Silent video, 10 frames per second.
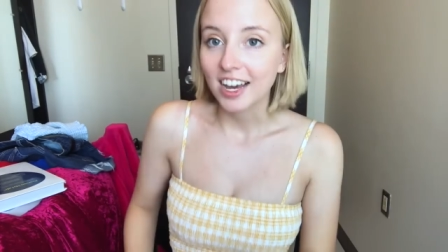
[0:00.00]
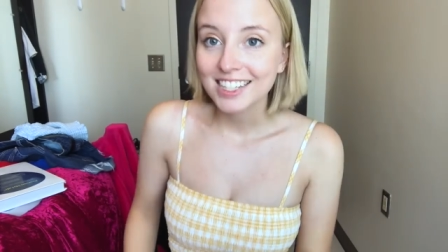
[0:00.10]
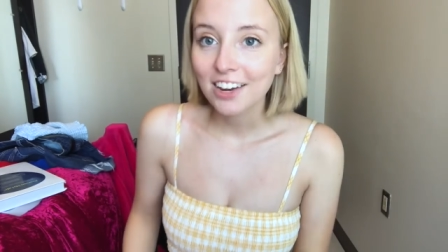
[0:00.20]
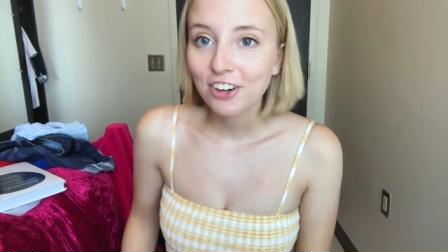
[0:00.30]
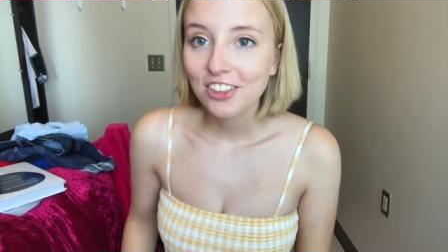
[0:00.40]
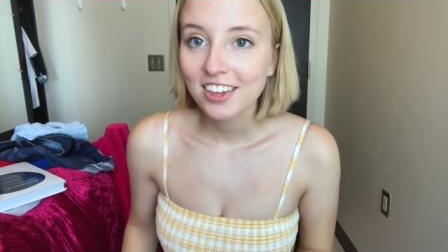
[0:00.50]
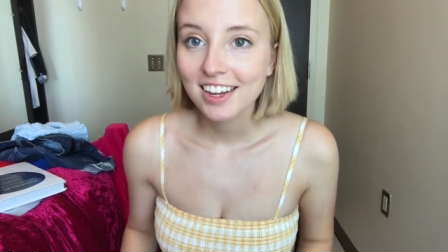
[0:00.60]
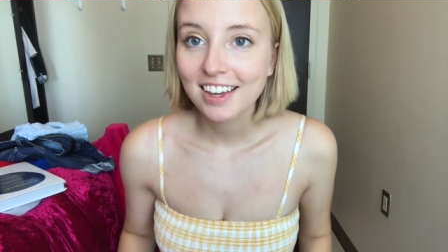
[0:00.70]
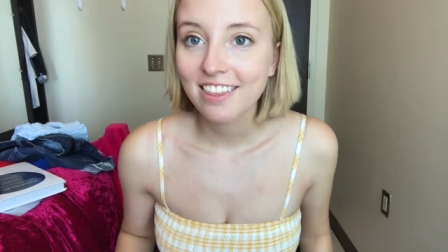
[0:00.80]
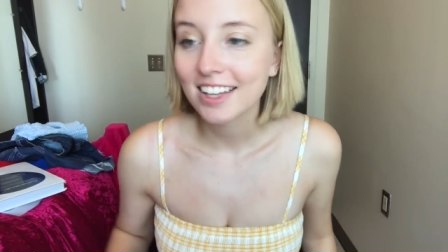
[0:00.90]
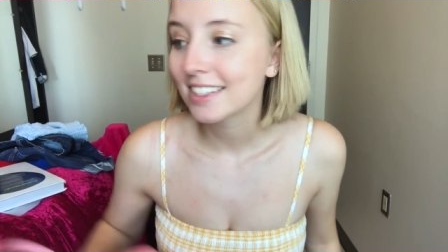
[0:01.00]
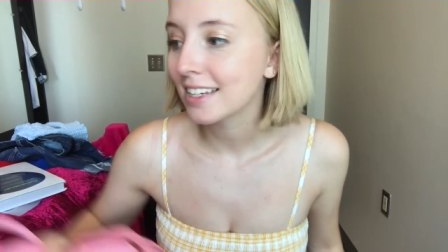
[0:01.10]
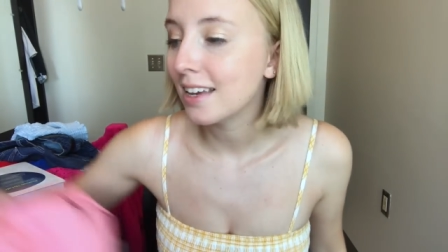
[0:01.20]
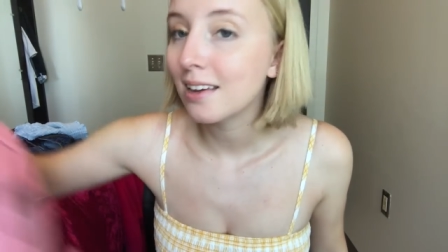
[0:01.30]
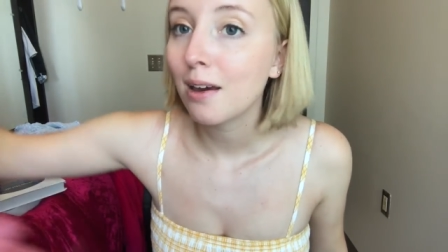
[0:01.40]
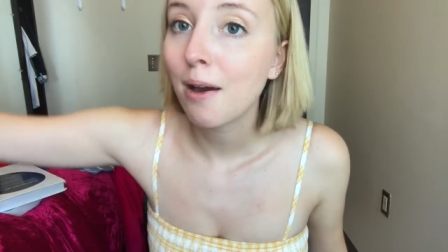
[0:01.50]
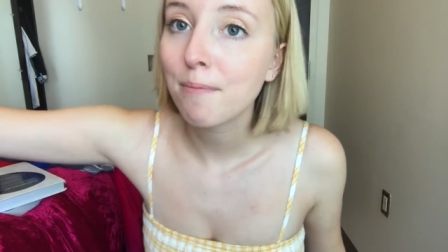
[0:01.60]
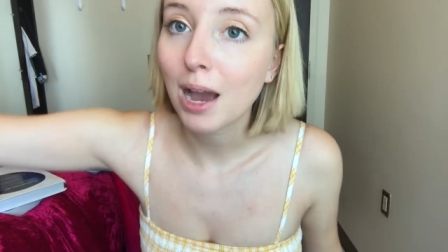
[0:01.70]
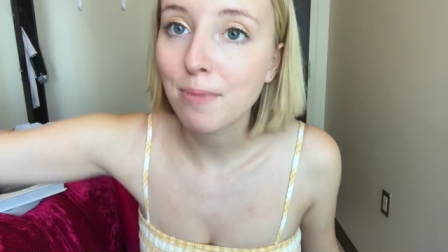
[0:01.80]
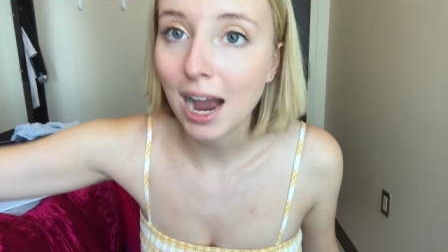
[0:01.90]
That's everything that's in
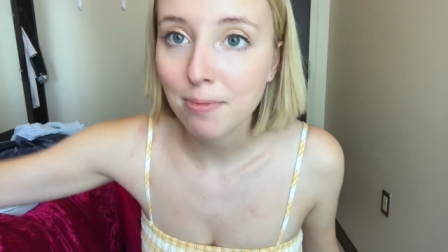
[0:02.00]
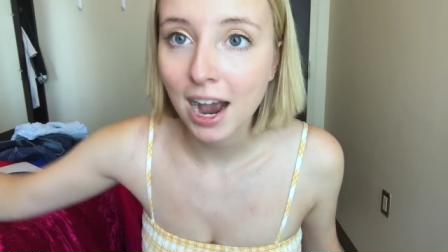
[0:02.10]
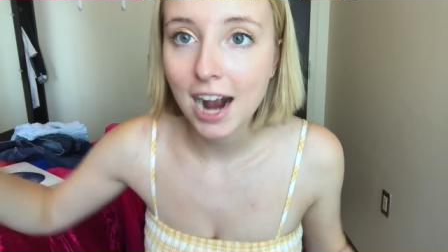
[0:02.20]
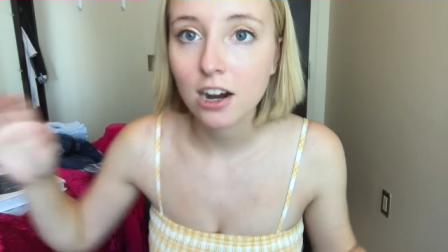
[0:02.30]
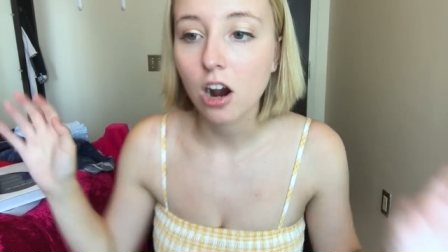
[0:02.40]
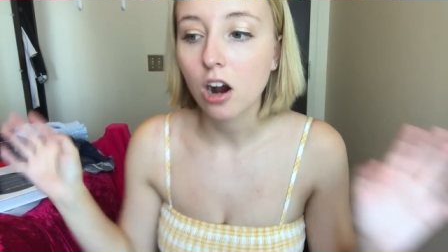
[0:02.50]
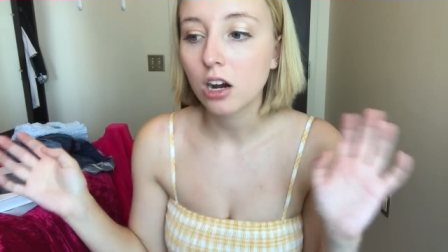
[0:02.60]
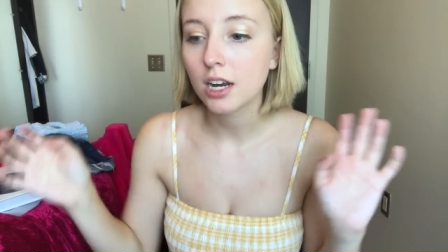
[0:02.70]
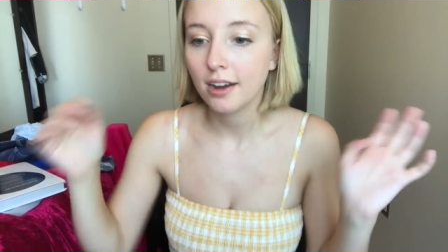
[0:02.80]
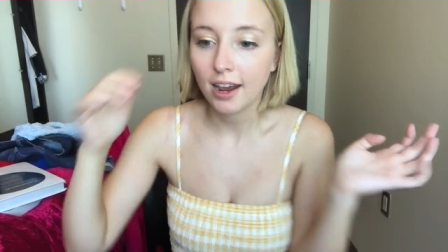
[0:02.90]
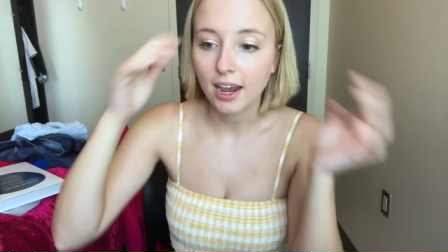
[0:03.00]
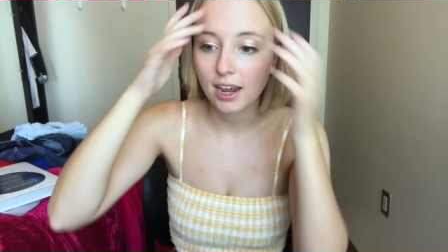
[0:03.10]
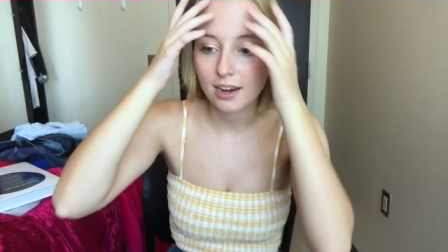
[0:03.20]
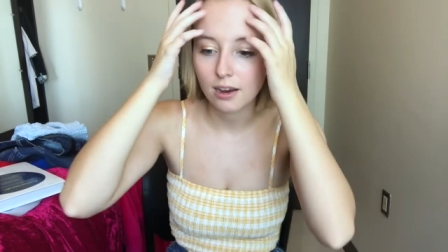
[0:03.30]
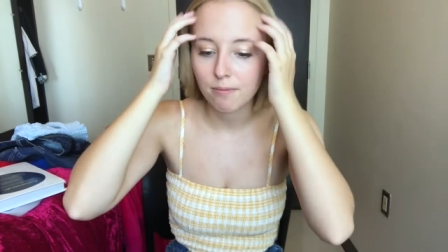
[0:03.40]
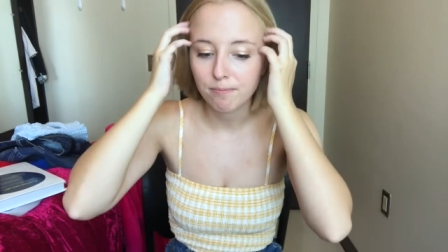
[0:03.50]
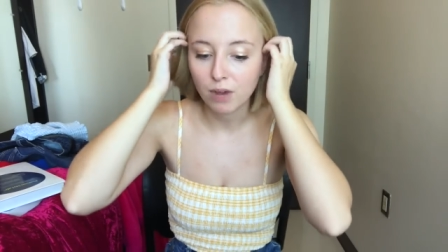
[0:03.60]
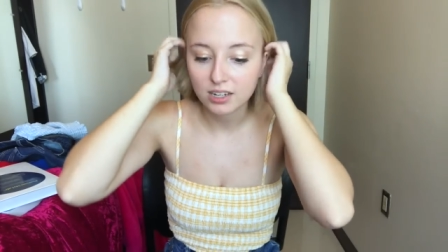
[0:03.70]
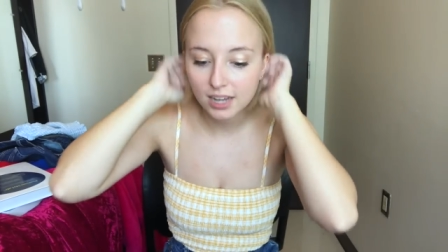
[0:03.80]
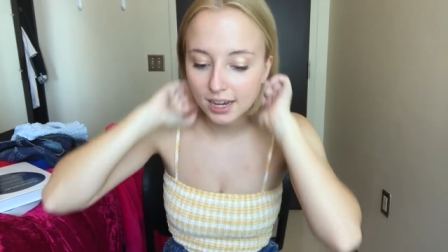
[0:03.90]
my backpack on a
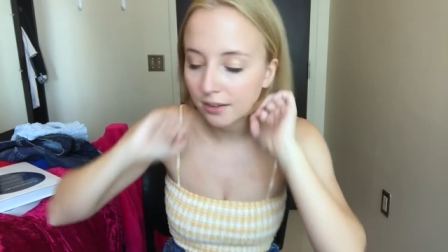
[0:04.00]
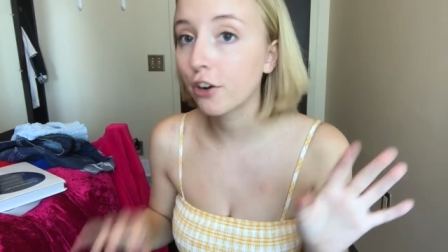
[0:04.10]
Monday.